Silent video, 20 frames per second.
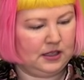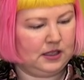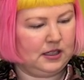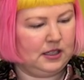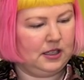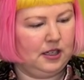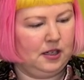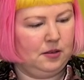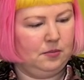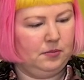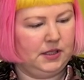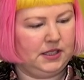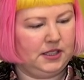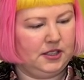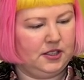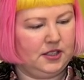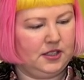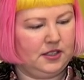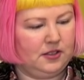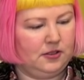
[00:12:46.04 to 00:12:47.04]
Um, but they're
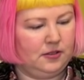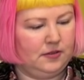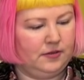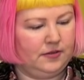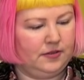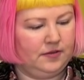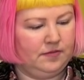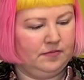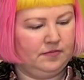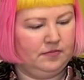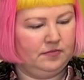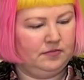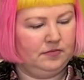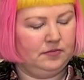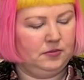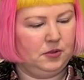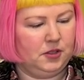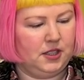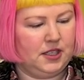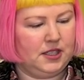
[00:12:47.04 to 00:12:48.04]
just sort of
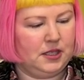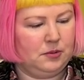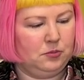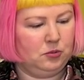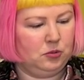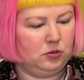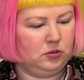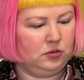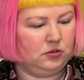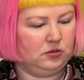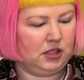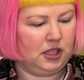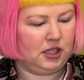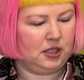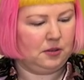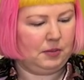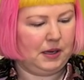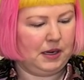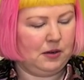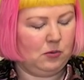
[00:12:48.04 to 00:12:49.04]
pretty simple kind
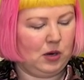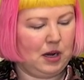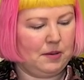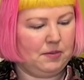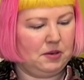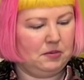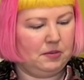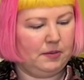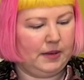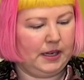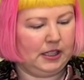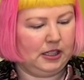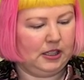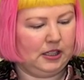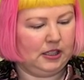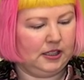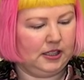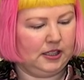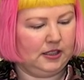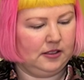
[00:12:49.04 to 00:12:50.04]
of white paper backing
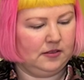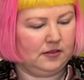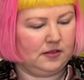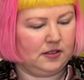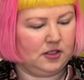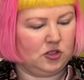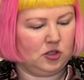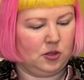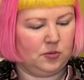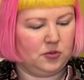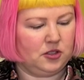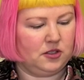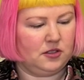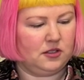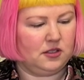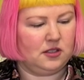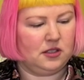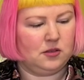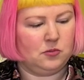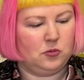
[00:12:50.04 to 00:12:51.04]
and then the top's
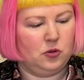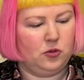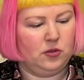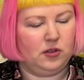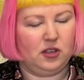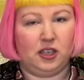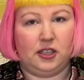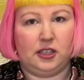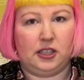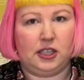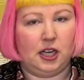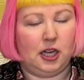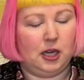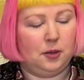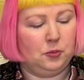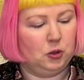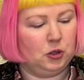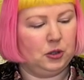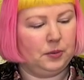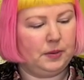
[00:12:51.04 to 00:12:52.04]
just smooth kind of
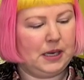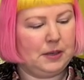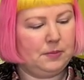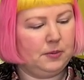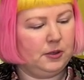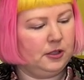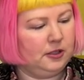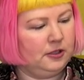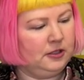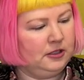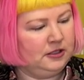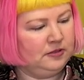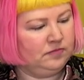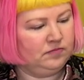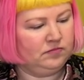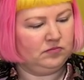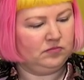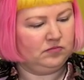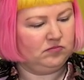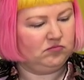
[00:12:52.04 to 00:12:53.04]
cardboard or paper.
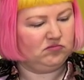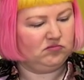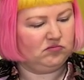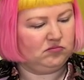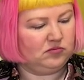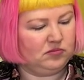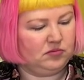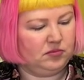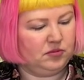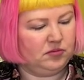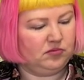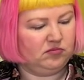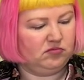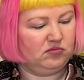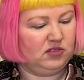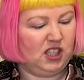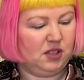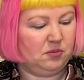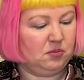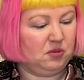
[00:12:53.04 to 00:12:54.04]

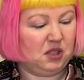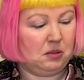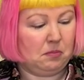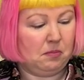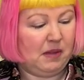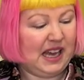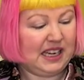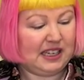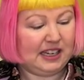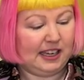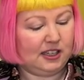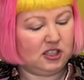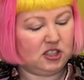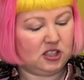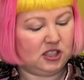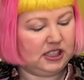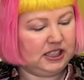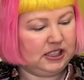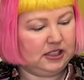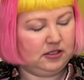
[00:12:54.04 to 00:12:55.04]
Yeah, pretty matte
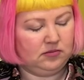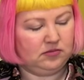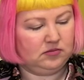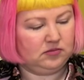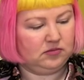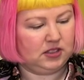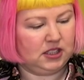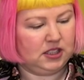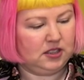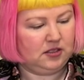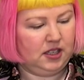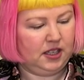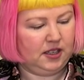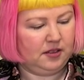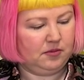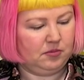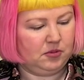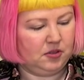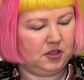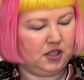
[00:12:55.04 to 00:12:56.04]
actually. And yeah,
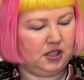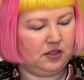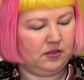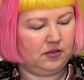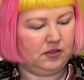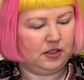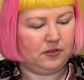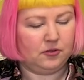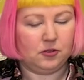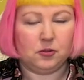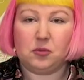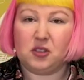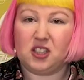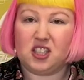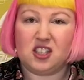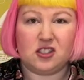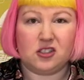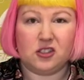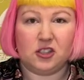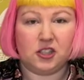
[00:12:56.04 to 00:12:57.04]
pretty, they feel pretty
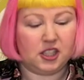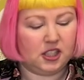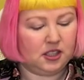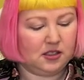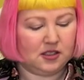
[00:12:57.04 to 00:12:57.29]
sturdy.